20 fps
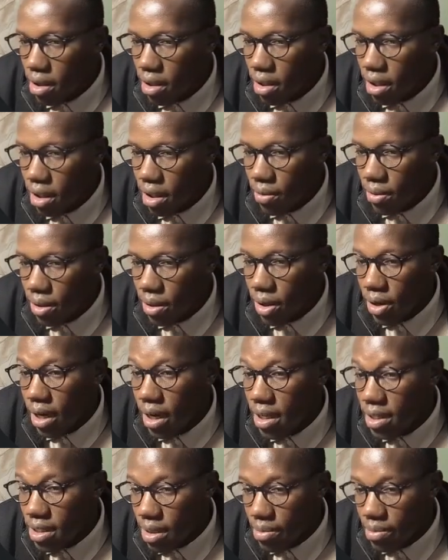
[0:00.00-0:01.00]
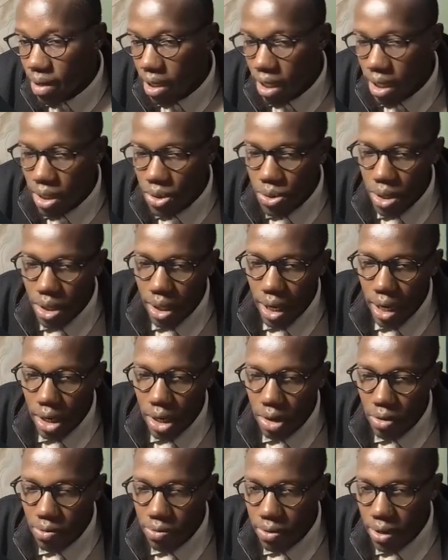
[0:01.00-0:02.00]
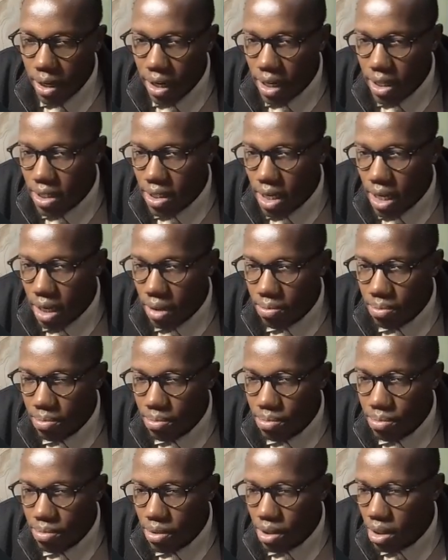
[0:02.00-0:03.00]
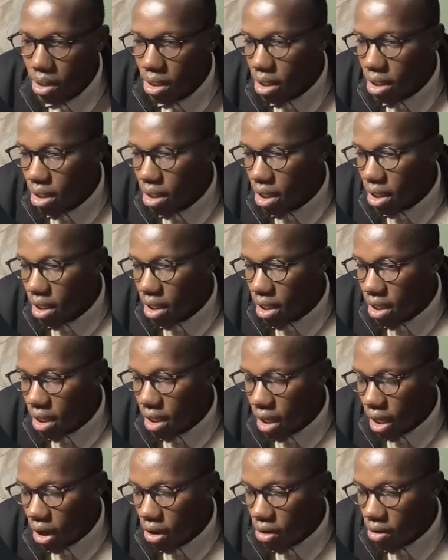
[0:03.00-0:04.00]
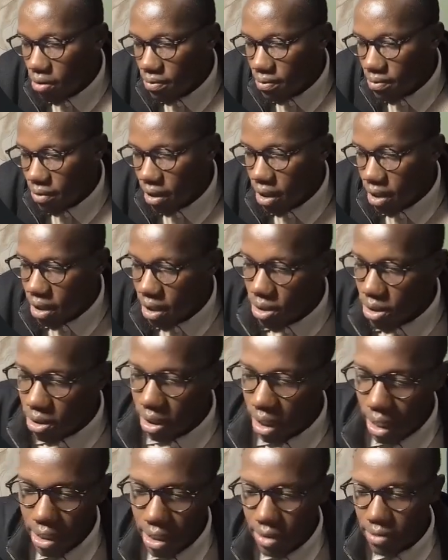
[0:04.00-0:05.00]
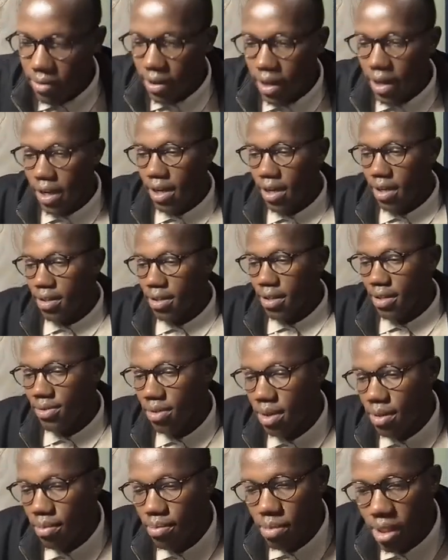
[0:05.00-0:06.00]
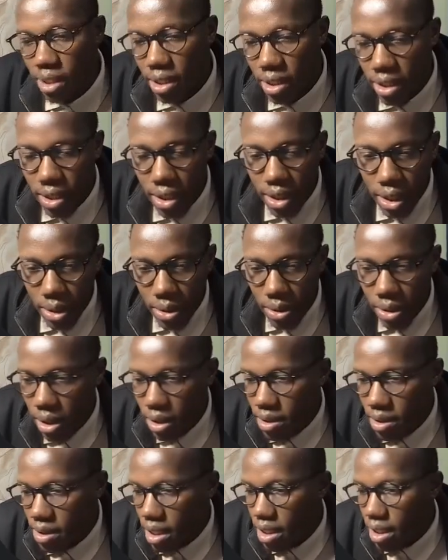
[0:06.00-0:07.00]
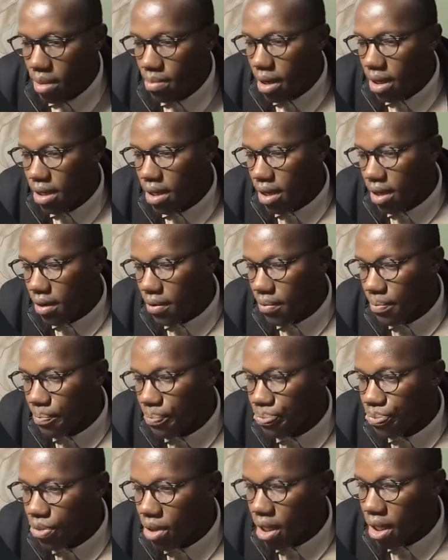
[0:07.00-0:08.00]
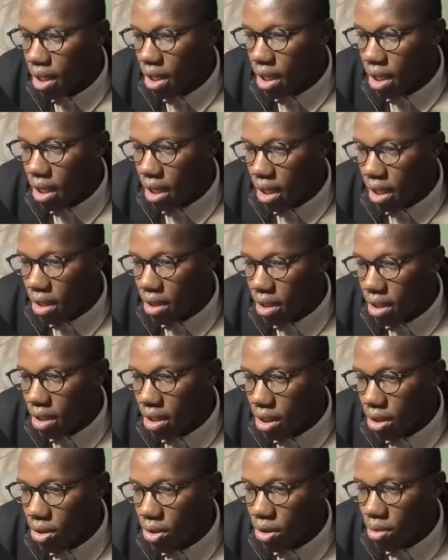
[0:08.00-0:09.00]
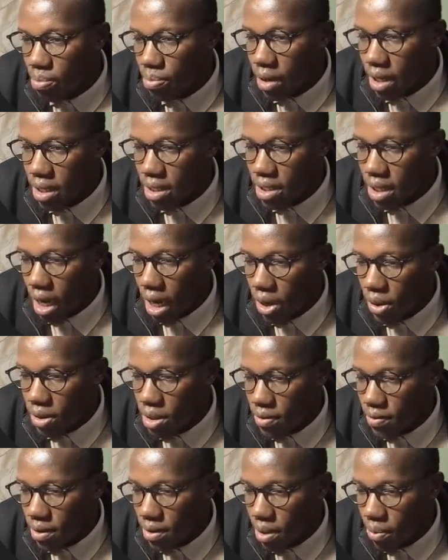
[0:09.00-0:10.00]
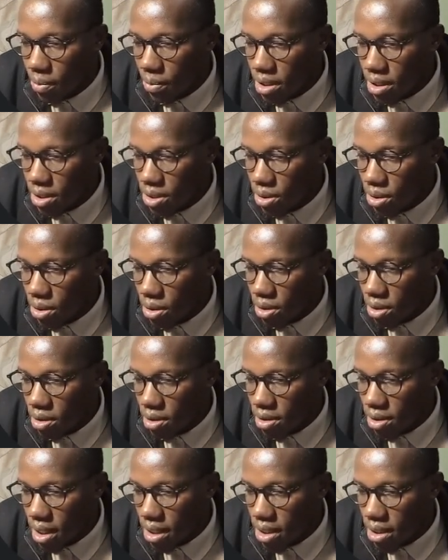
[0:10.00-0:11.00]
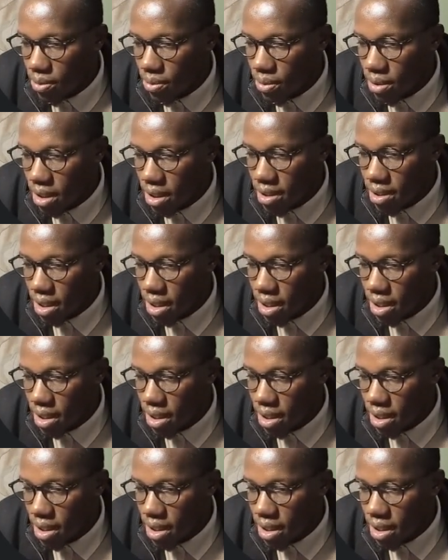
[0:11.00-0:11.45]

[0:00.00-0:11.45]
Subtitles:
when you're running CMake, it will kind of create a config.h file that will be included inside the binary. And then the core part handles everything which is core, starting with the